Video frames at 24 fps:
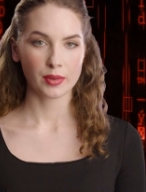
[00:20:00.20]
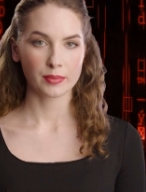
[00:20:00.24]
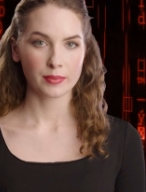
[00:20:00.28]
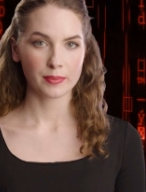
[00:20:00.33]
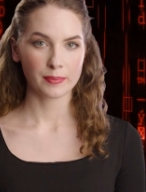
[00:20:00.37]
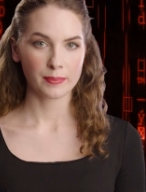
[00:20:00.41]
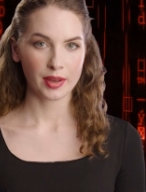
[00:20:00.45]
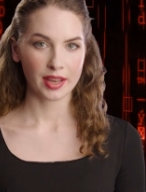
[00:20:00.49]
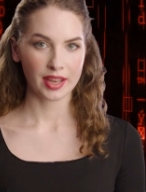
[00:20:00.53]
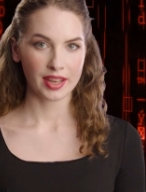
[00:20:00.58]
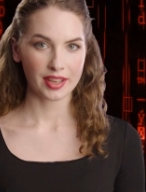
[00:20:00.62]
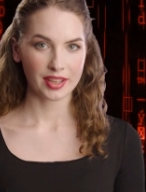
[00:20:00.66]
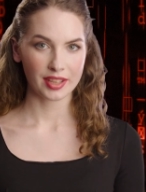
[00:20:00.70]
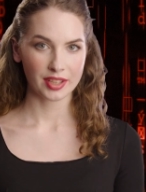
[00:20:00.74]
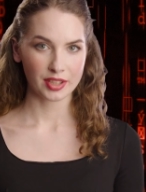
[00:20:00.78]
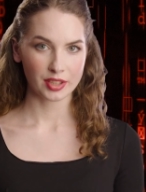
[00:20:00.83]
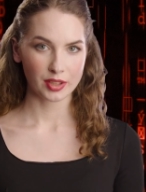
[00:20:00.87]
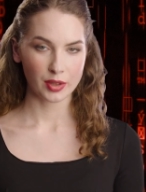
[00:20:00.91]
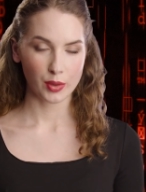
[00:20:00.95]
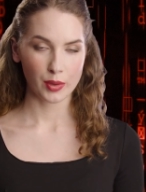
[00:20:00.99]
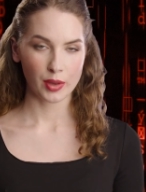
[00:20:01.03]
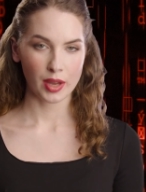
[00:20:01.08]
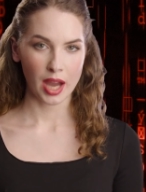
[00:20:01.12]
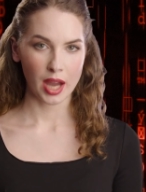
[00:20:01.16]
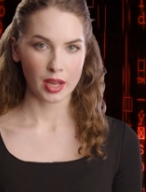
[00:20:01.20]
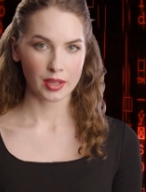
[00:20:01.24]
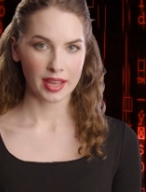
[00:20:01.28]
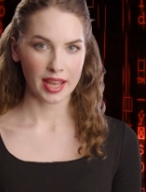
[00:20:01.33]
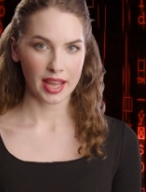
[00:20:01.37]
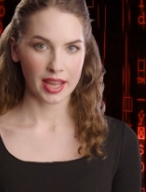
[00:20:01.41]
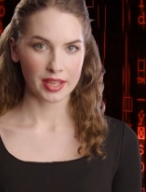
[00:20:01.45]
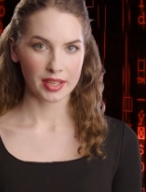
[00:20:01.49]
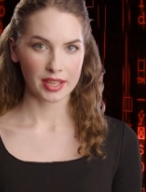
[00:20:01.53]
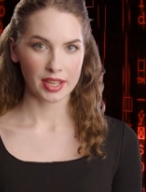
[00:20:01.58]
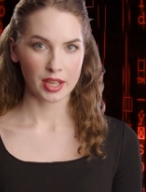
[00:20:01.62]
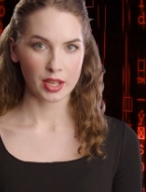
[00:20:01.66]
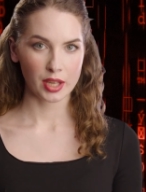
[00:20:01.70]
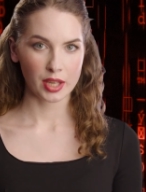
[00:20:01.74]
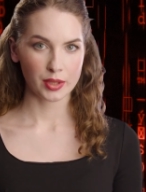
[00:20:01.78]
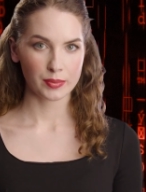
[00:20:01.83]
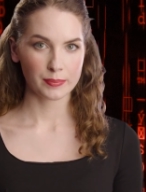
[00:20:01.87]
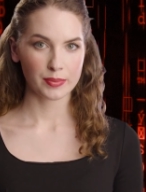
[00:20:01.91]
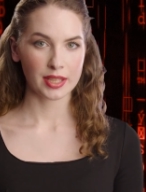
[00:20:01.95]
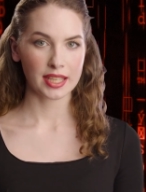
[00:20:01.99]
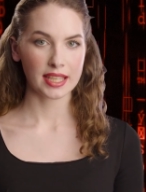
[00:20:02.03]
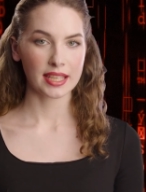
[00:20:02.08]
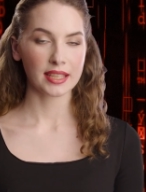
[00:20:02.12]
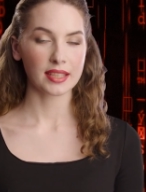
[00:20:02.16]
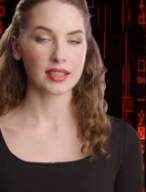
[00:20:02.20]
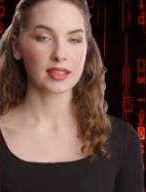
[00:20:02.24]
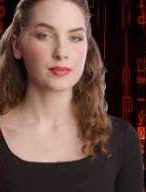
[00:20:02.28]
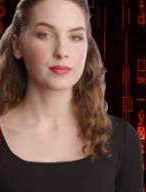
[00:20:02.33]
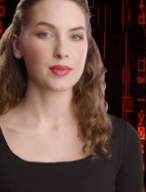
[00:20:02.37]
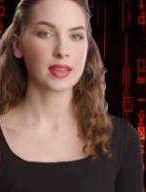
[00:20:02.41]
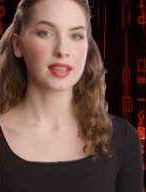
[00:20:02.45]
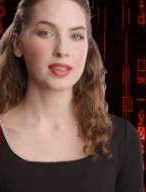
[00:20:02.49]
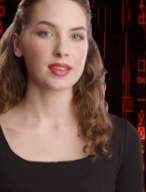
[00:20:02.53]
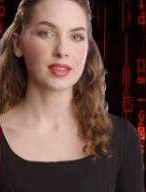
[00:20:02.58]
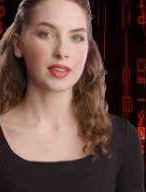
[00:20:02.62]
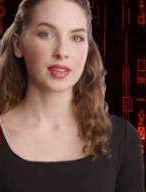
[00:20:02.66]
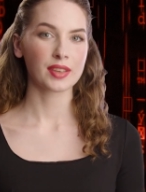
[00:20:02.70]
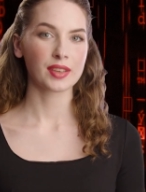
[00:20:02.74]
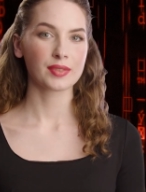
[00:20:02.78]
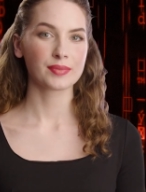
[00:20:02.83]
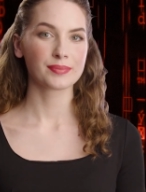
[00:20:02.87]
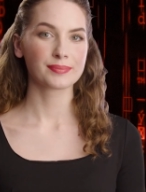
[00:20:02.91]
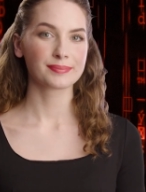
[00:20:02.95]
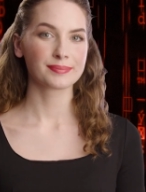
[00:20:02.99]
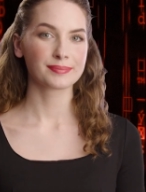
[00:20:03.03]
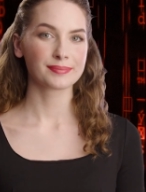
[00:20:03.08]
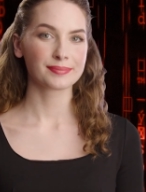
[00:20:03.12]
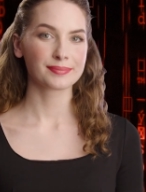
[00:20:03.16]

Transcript: vulnerabilities without any human intervention.